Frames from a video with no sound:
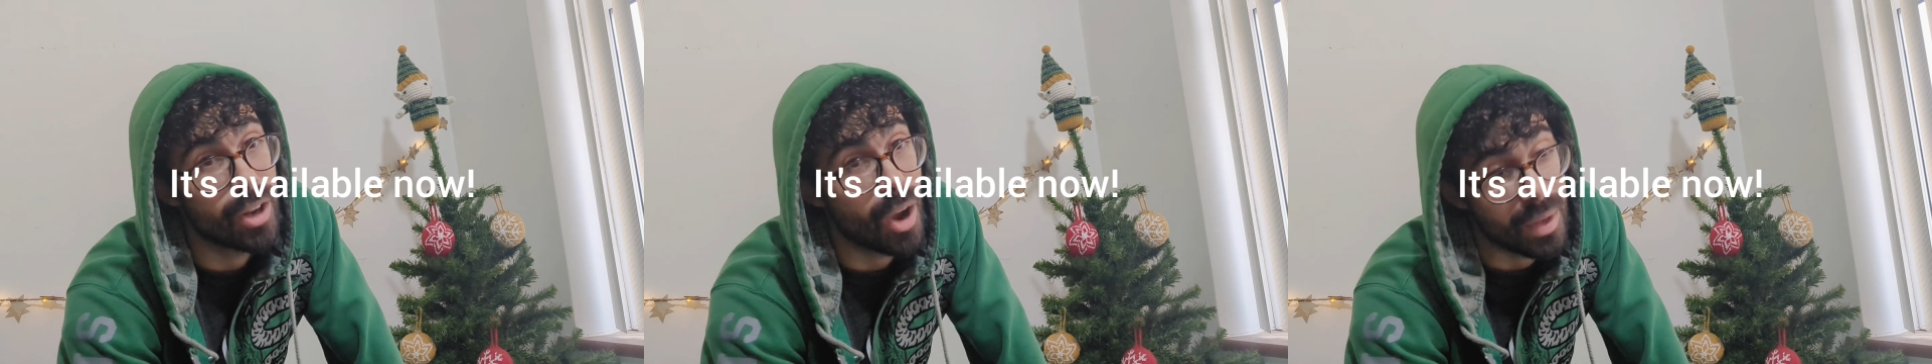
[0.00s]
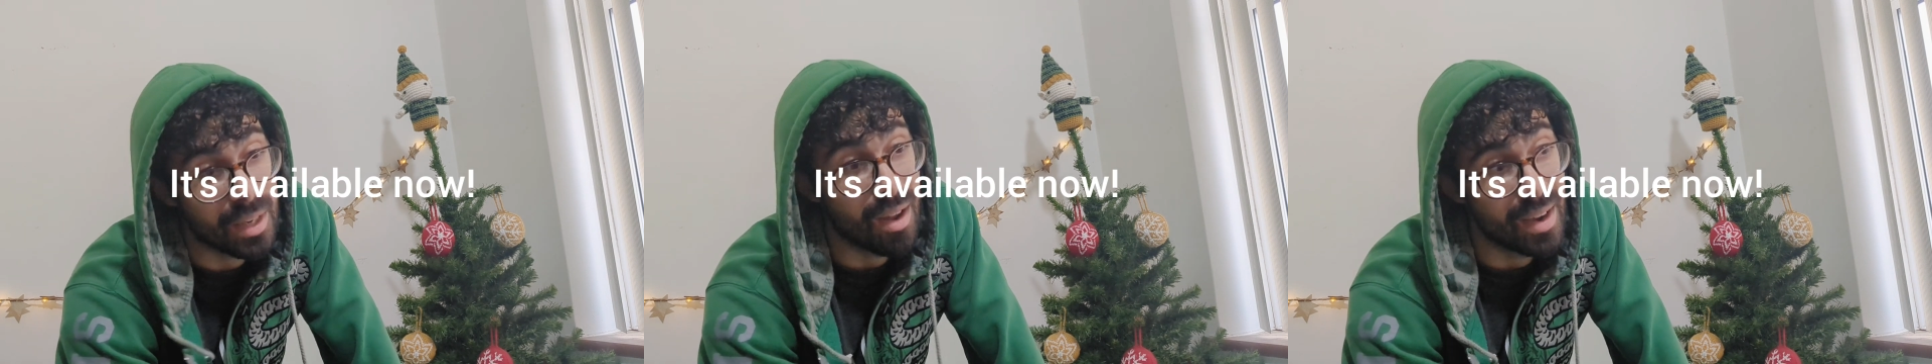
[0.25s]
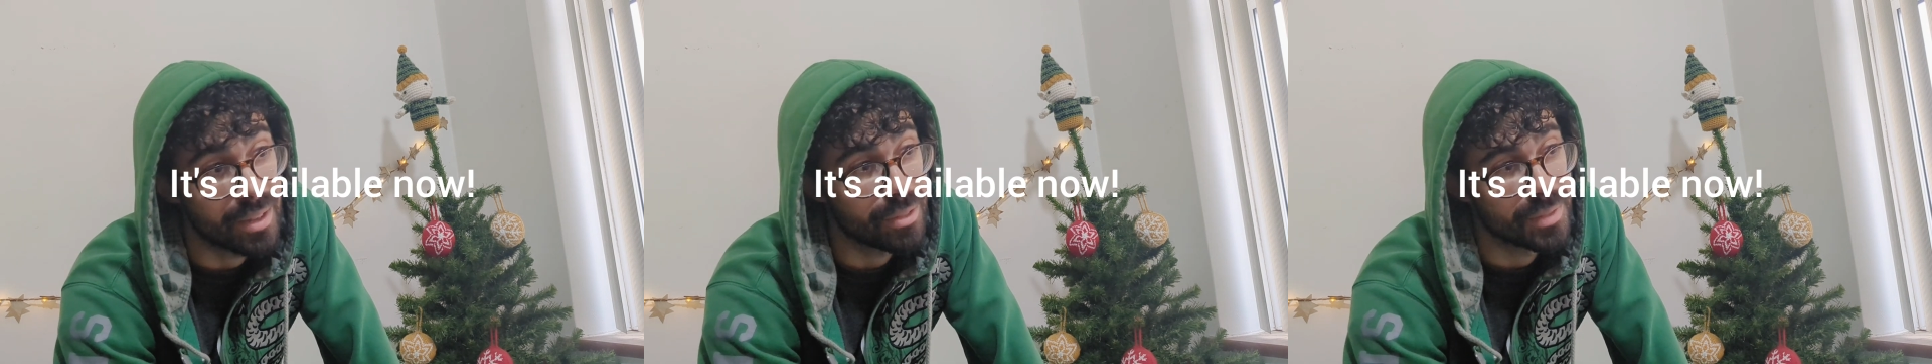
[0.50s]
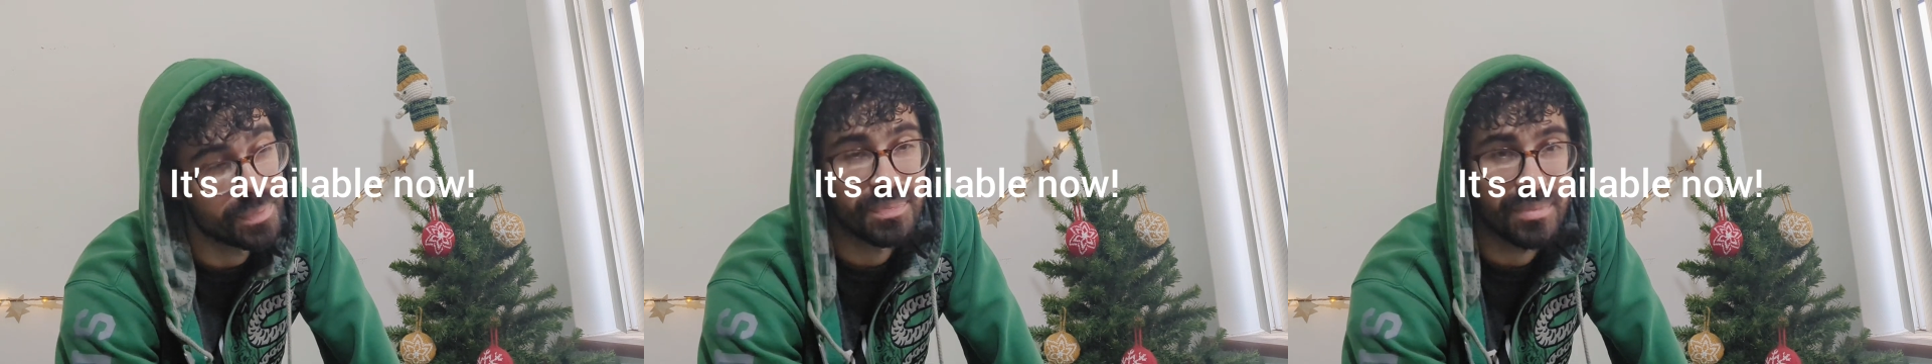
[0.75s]
going live.
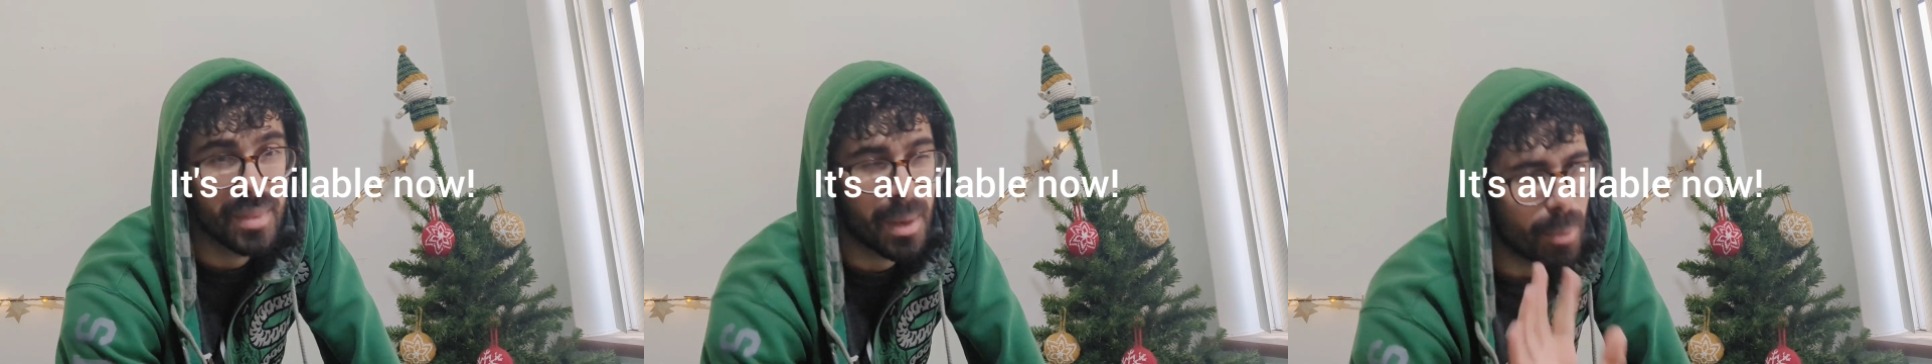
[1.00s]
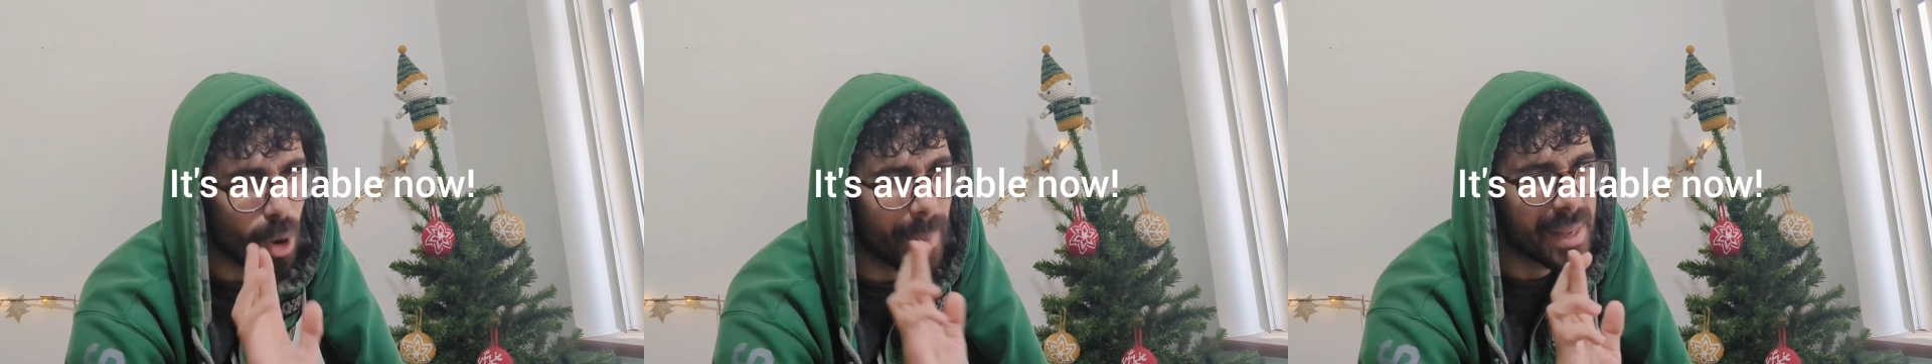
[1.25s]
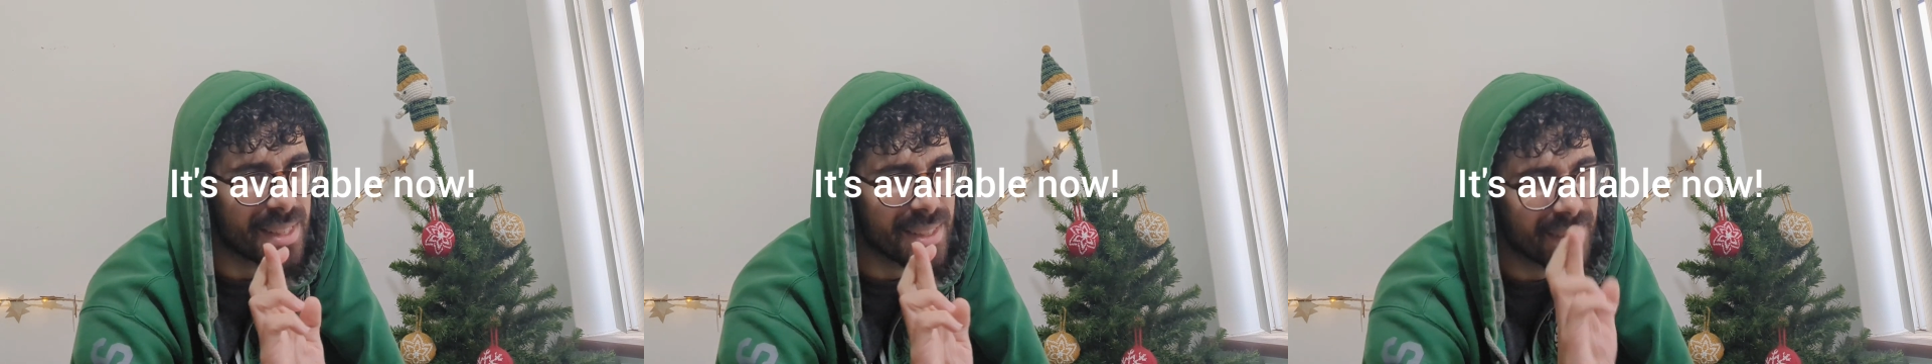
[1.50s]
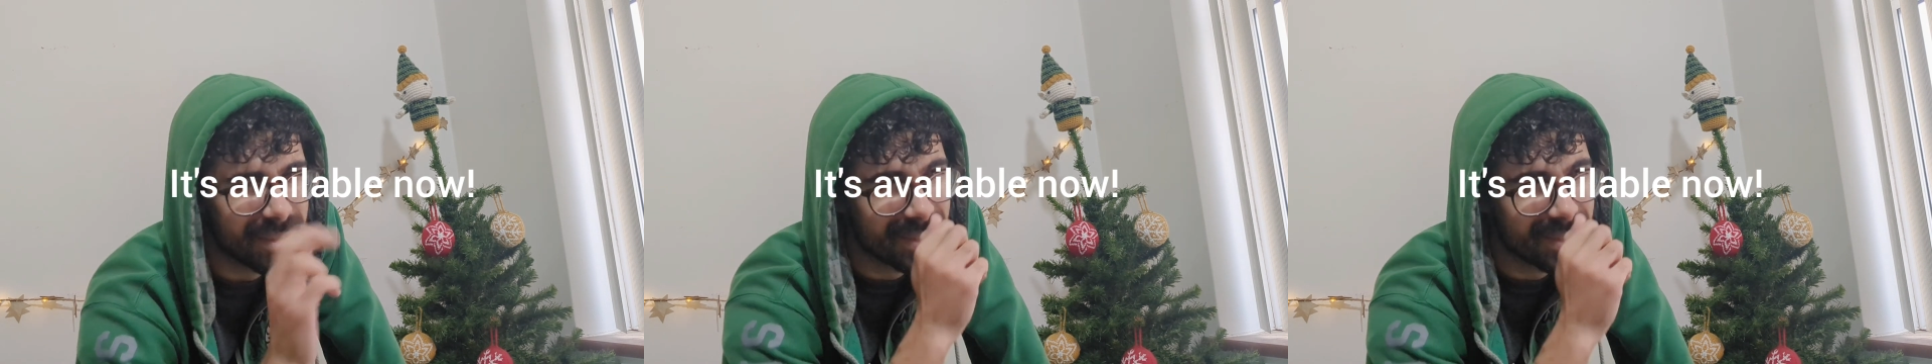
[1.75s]
I promise.